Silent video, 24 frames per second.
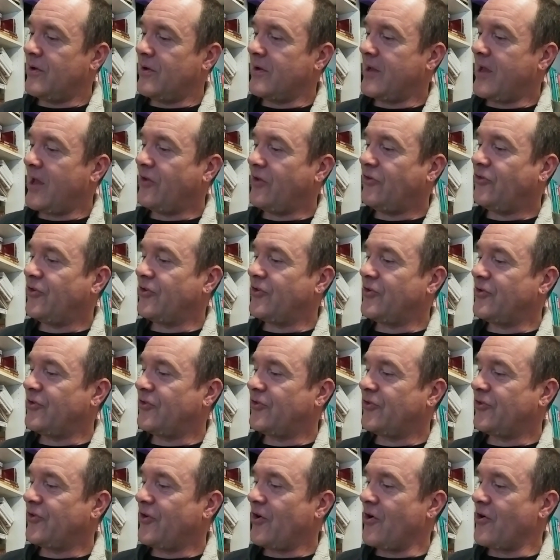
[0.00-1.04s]
Kensington
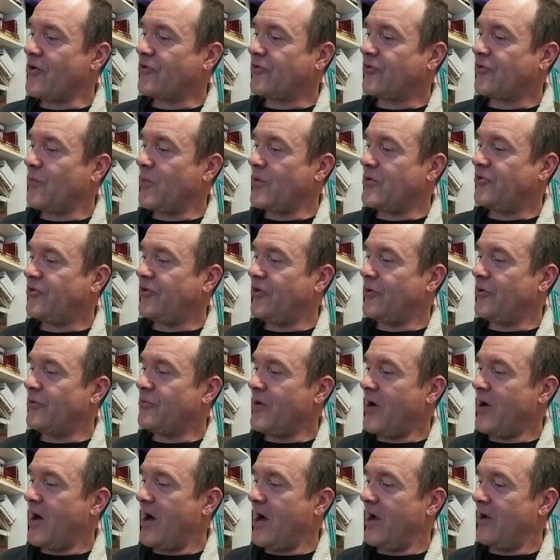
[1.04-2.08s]
starch when she
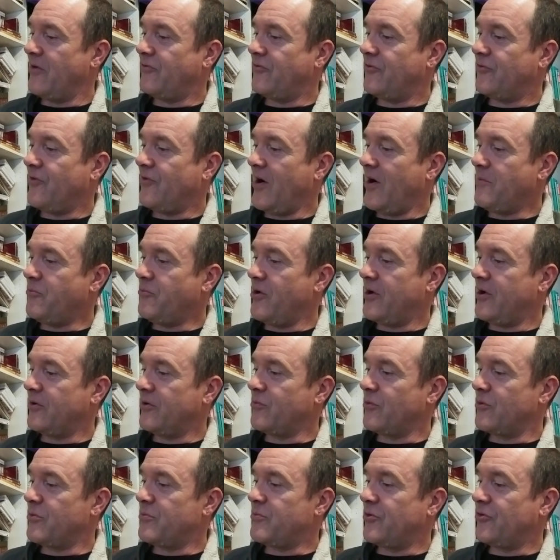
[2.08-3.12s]
arrived
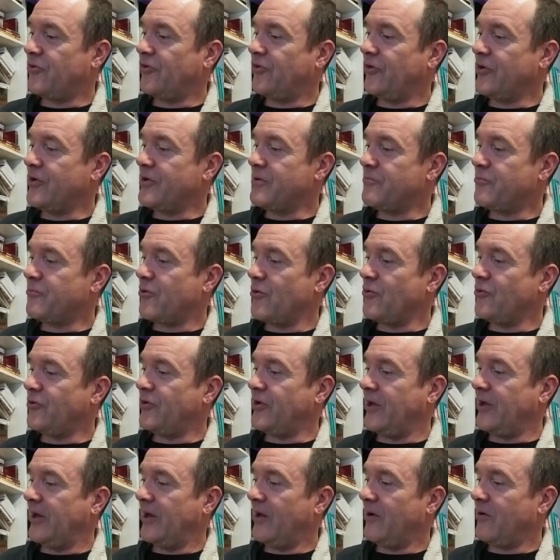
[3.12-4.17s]
vibrated with Brazilian
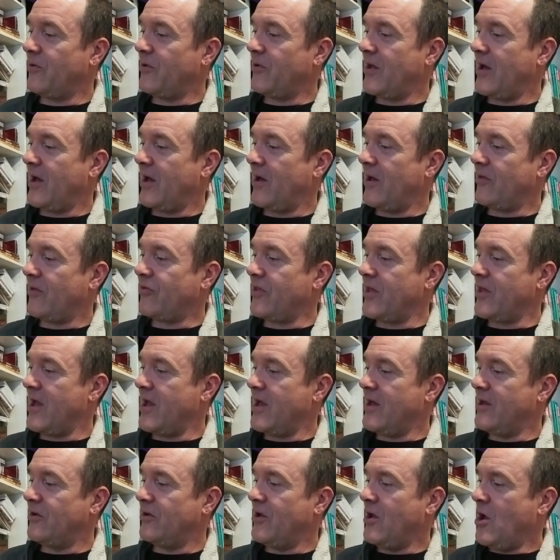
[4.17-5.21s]
protein at the
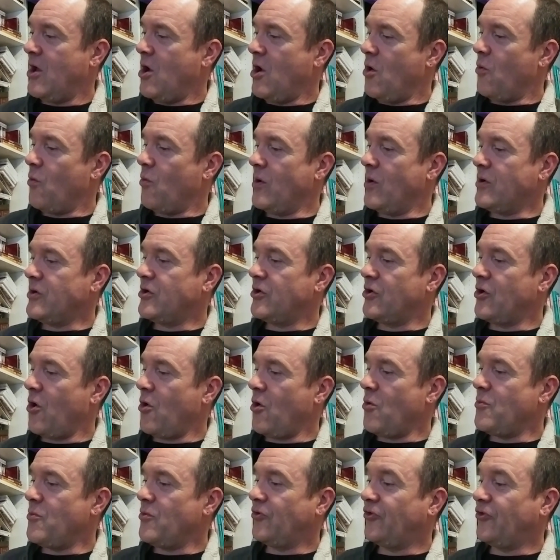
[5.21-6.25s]
end. One could
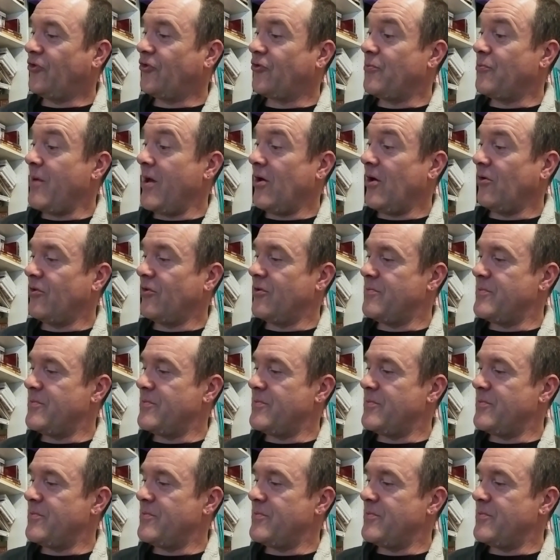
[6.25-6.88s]
almost smell the